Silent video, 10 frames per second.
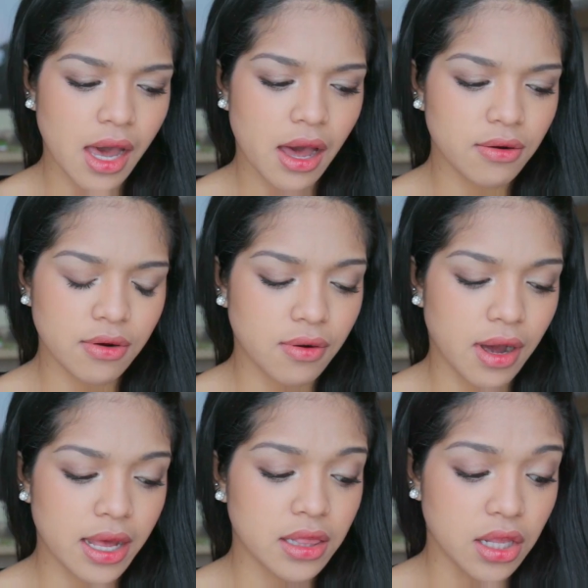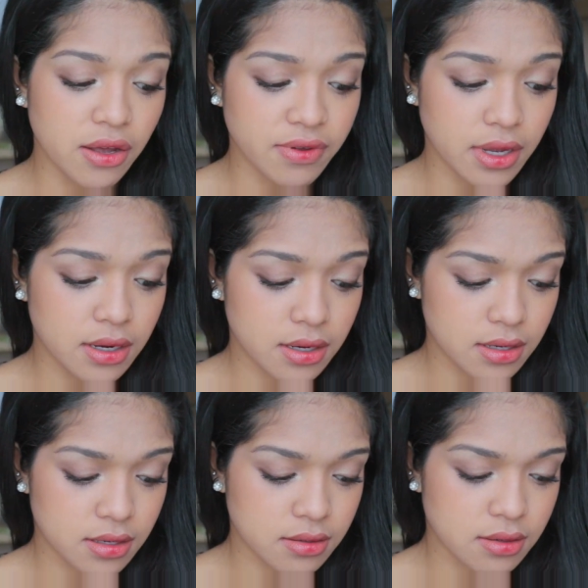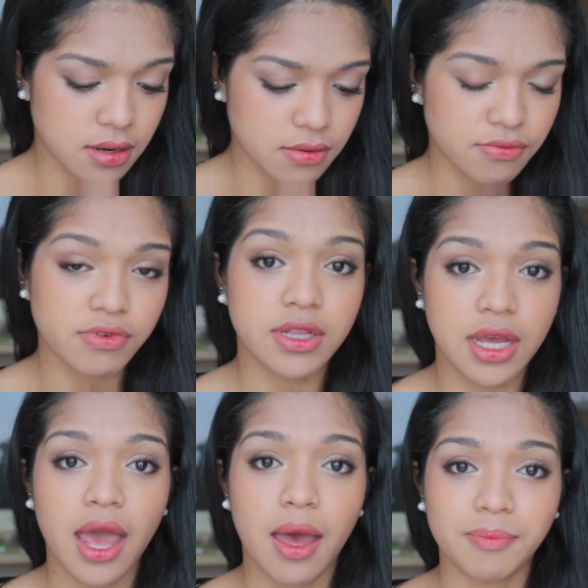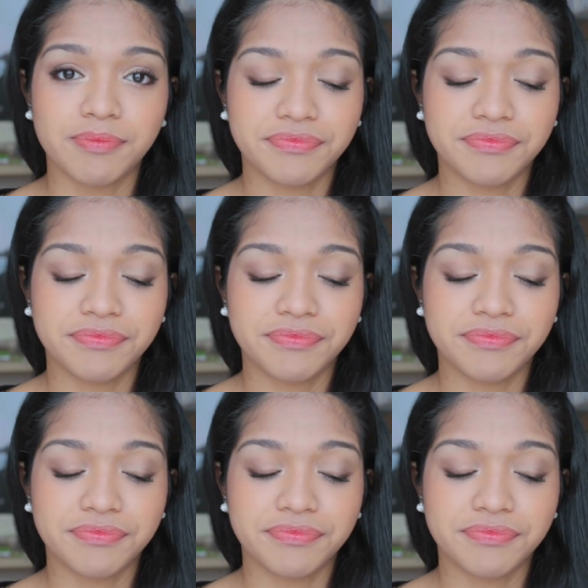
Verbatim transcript: I don't know, I love it. Really am.